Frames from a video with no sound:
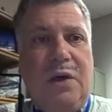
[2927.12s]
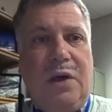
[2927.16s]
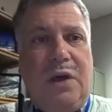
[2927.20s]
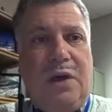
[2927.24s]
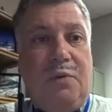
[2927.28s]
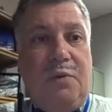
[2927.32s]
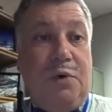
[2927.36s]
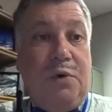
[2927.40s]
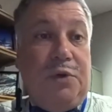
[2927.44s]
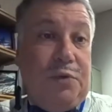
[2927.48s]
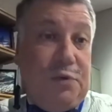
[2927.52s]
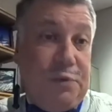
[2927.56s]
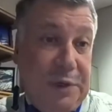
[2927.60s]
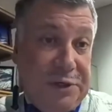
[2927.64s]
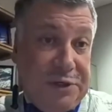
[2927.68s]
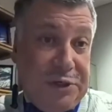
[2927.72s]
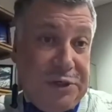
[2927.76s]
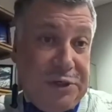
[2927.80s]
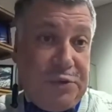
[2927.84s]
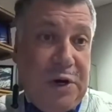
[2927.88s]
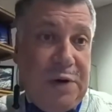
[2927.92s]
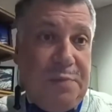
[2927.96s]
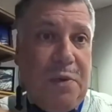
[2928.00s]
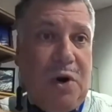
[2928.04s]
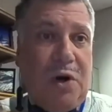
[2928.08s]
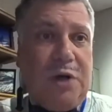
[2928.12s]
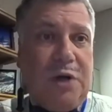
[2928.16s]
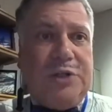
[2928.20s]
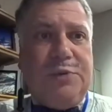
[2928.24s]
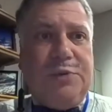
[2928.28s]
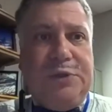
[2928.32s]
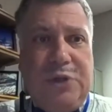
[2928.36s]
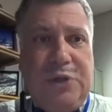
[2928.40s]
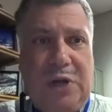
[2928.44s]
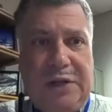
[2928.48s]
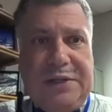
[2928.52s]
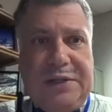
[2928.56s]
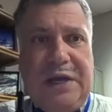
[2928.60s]
Uh, with respect to trademarks,
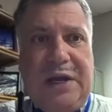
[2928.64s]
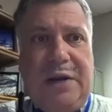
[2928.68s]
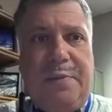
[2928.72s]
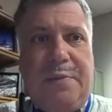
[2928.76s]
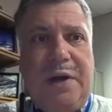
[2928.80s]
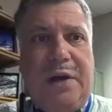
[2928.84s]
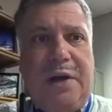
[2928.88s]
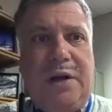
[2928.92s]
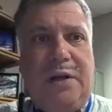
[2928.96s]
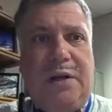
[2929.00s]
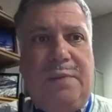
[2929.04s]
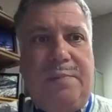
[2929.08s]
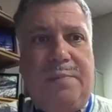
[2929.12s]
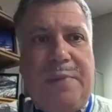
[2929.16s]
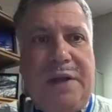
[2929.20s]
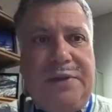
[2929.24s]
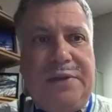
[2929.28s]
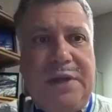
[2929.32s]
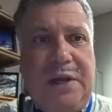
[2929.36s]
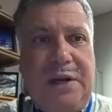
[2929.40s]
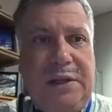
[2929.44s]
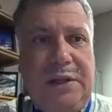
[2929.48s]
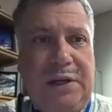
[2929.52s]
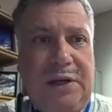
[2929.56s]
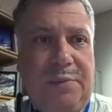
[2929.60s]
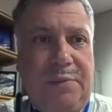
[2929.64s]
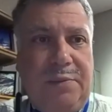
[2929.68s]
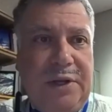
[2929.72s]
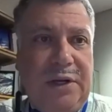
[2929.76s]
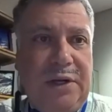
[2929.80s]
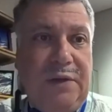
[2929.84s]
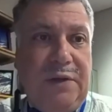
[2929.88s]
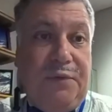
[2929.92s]
we talked that about, about that a little bit.